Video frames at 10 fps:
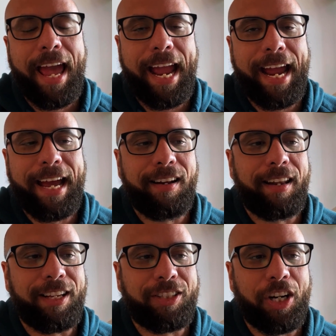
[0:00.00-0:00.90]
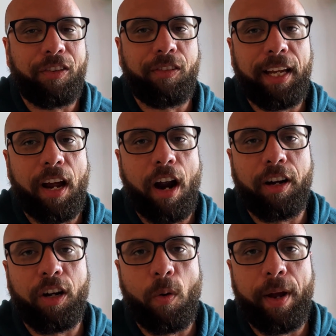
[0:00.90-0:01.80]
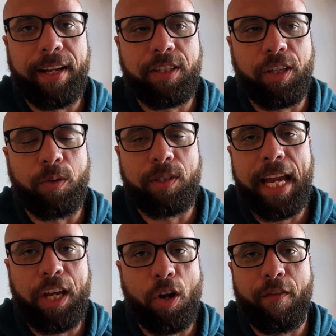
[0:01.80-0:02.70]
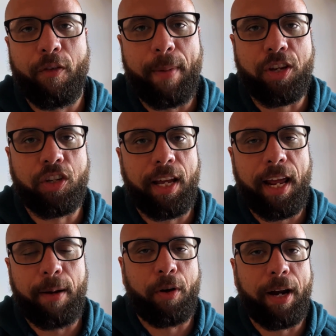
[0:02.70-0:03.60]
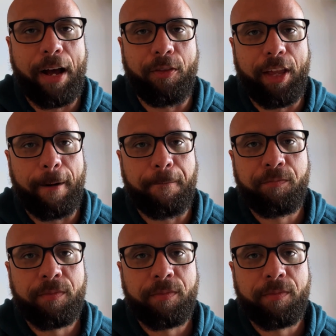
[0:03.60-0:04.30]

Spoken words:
And they certainly aren't going to take your information and put it out there.